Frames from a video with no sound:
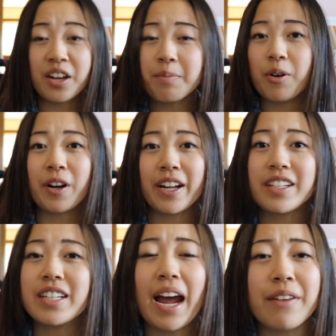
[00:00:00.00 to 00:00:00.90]
morning,
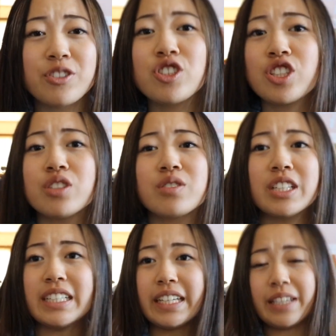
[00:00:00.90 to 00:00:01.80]
good afternoon,
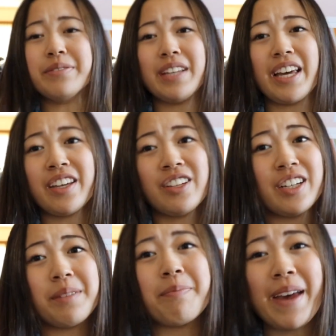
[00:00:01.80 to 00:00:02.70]
good evening,
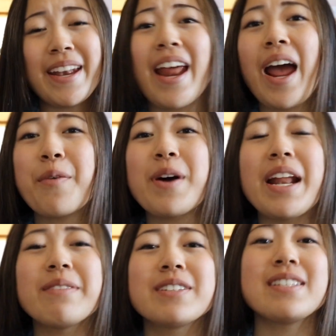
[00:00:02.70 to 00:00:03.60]
good midnight,
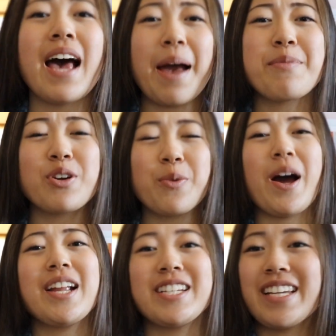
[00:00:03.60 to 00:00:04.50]
whatever time you're
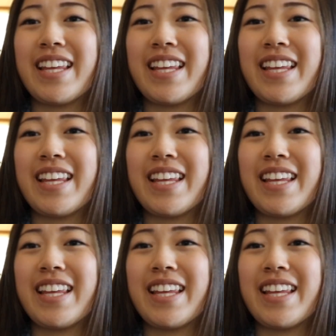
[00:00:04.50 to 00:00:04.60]
watching